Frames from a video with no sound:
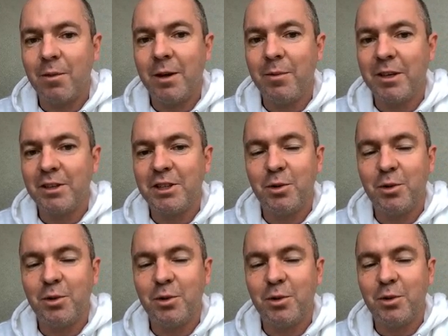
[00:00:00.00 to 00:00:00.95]
there because you want
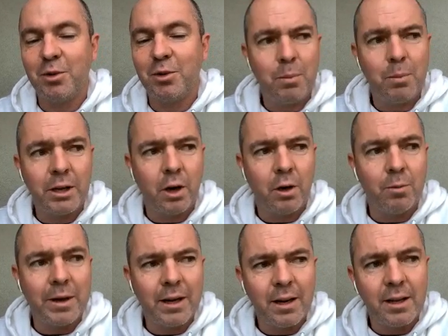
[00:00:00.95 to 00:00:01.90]
to be an Olympic gold
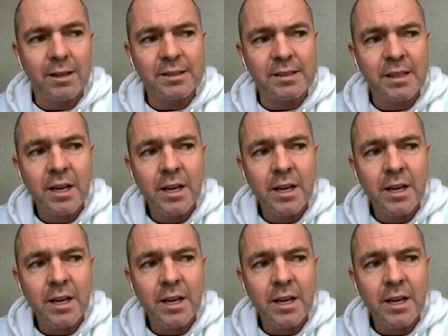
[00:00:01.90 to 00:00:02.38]
medalist.